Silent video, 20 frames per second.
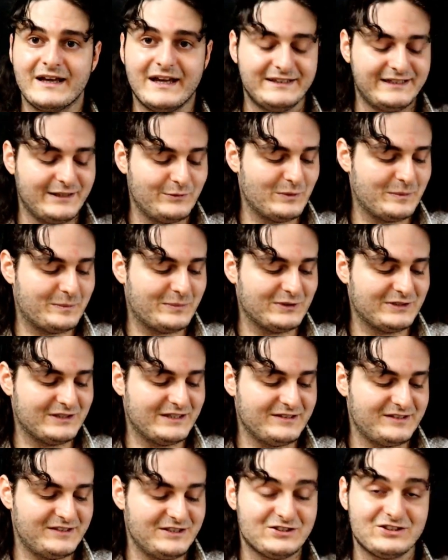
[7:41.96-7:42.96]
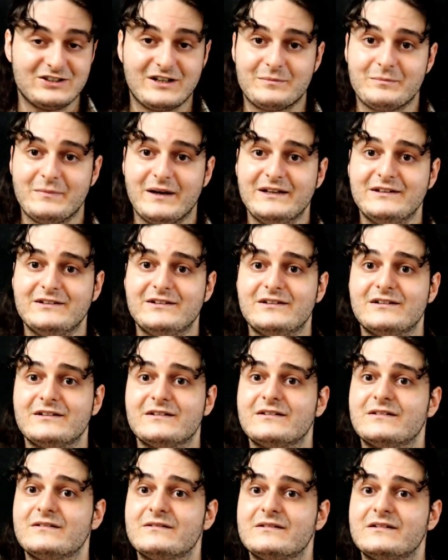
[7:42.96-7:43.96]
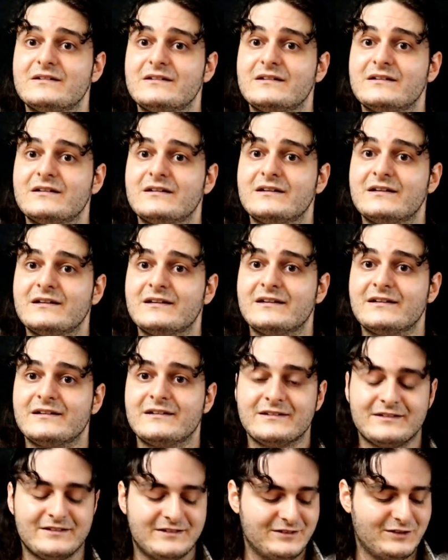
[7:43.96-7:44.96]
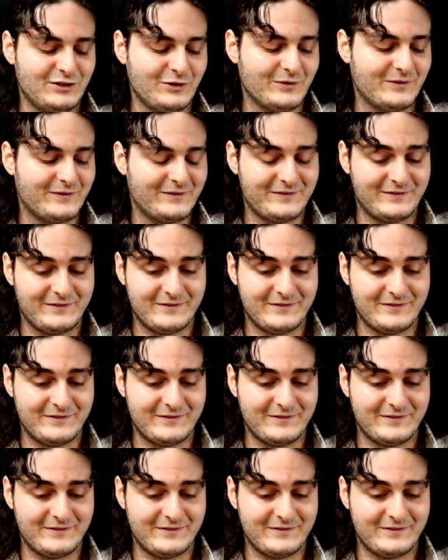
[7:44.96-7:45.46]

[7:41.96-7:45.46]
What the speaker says: and then we put the C sharp minor. So